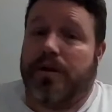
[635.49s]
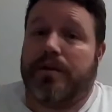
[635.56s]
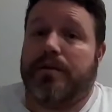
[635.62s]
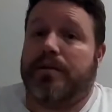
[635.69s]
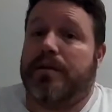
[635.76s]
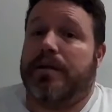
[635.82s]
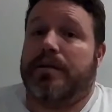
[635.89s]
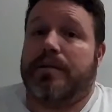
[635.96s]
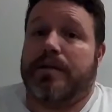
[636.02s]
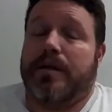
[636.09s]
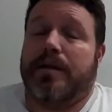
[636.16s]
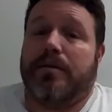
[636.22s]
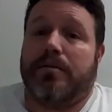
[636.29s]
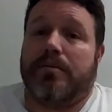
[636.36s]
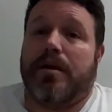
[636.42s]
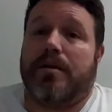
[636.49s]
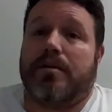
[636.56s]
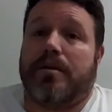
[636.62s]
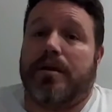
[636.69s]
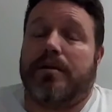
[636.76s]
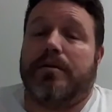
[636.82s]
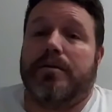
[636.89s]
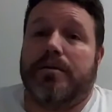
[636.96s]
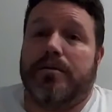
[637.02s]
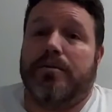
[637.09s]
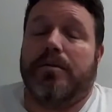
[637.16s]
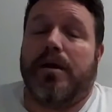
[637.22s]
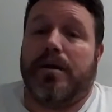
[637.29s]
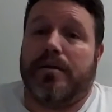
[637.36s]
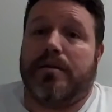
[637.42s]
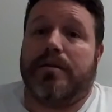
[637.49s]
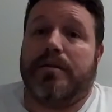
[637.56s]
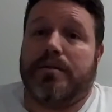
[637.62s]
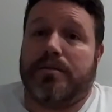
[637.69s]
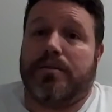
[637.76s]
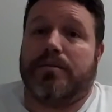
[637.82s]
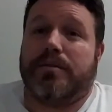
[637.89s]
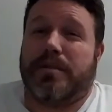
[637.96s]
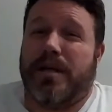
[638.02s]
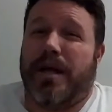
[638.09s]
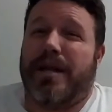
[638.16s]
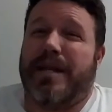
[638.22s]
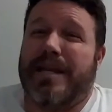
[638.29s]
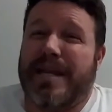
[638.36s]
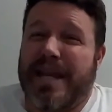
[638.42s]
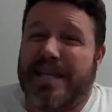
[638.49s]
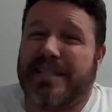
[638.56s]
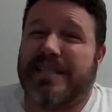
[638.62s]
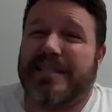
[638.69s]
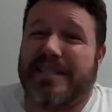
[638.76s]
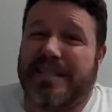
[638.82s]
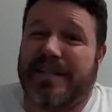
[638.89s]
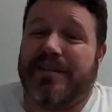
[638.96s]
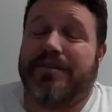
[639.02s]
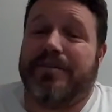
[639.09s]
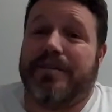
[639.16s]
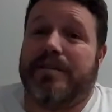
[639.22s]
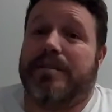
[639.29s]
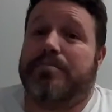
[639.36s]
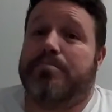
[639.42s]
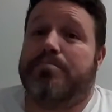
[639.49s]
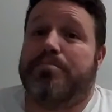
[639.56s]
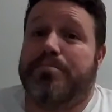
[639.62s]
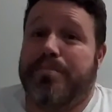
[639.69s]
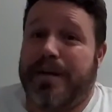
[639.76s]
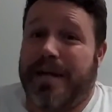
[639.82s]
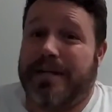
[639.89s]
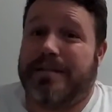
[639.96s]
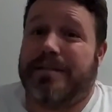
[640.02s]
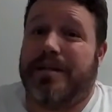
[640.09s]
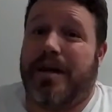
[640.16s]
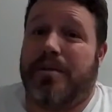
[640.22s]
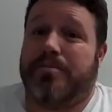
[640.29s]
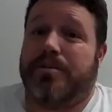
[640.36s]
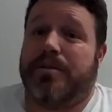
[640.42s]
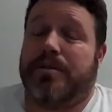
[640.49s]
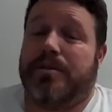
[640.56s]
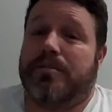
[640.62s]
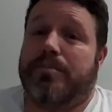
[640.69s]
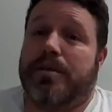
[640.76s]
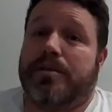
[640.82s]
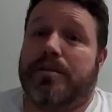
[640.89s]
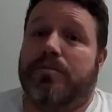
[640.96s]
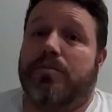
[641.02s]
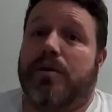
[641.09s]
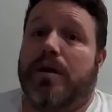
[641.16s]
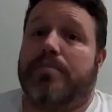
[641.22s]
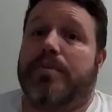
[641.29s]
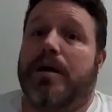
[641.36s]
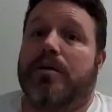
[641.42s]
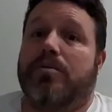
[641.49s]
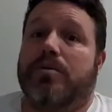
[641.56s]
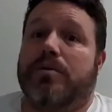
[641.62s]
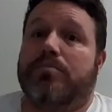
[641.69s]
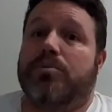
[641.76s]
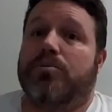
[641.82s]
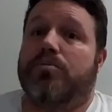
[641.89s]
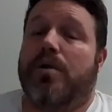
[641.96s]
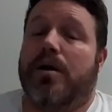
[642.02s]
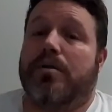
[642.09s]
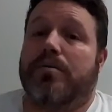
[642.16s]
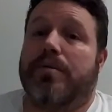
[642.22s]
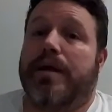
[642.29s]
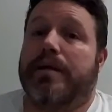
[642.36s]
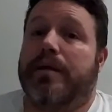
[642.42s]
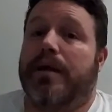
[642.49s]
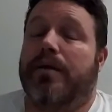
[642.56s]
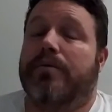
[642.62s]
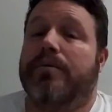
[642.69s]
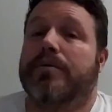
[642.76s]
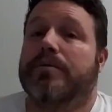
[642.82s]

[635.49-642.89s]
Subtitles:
I couldn't get to the anchor locker. I couldn't do a lot of things, so it's not necessarily the best option, especially where I'm not going blue water right now.